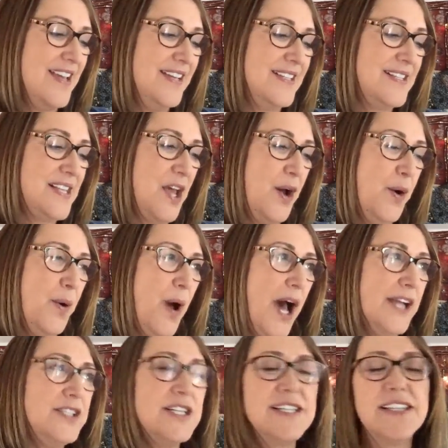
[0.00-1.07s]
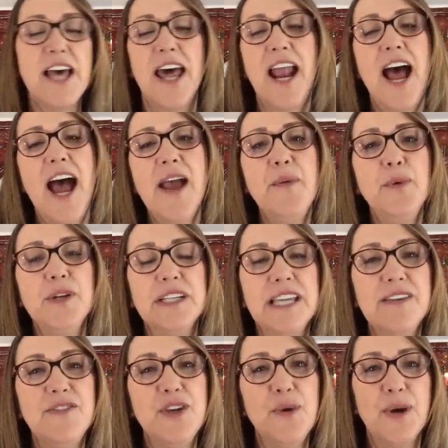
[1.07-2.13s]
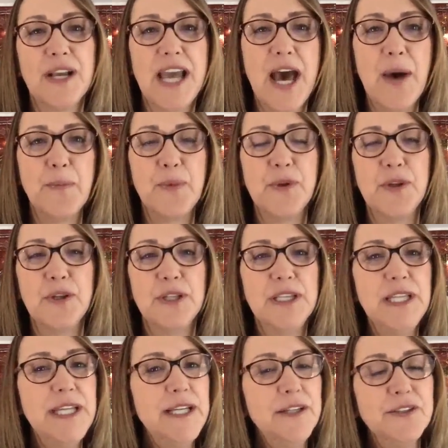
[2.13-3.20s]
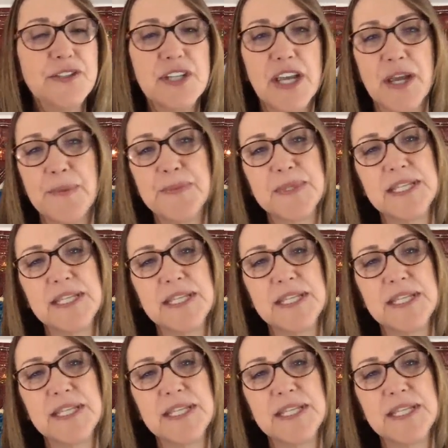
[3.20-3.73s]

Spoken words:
So I just thought I will give you a couple little tips.